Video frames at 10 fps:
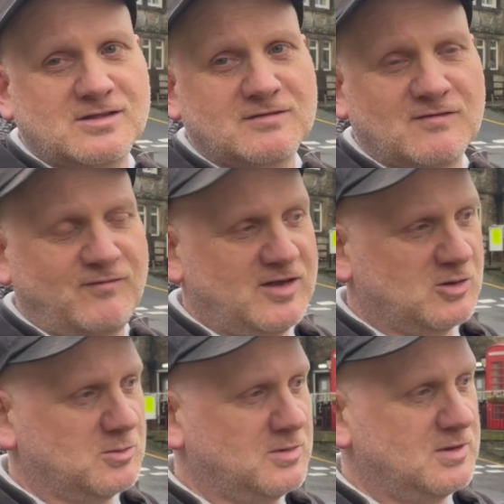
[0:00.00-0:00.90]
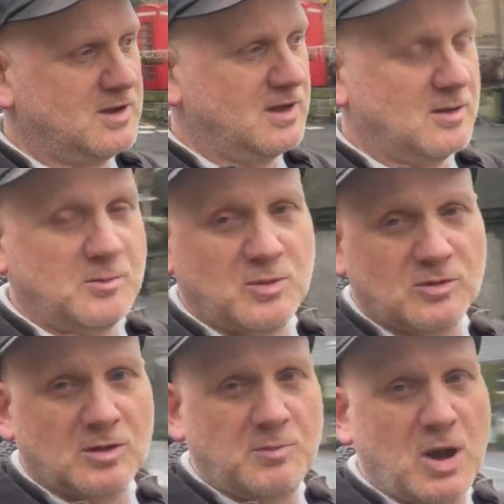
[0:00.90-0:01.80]
of the film, but
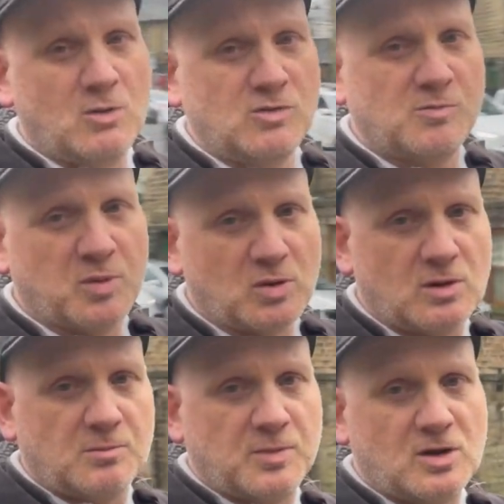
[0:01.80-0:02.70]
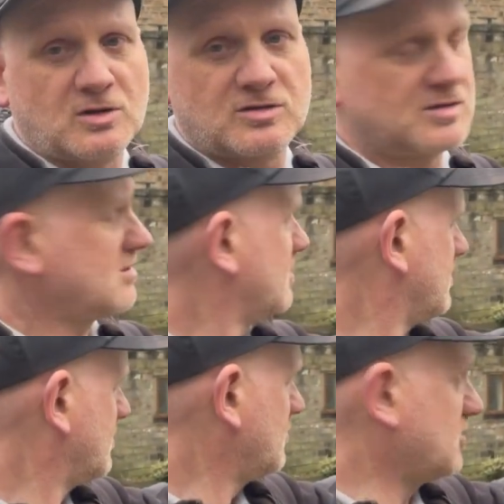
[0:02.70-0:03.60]
the post box,
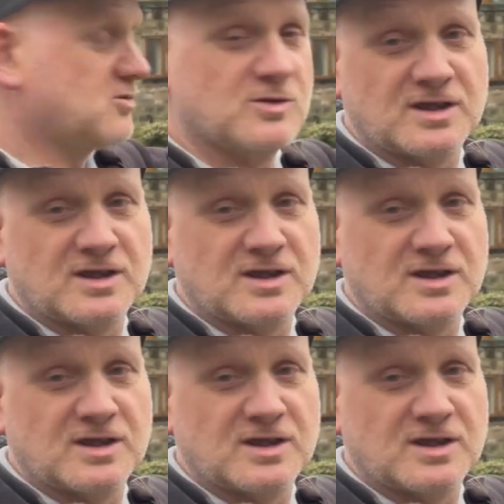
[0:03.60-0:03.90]
which was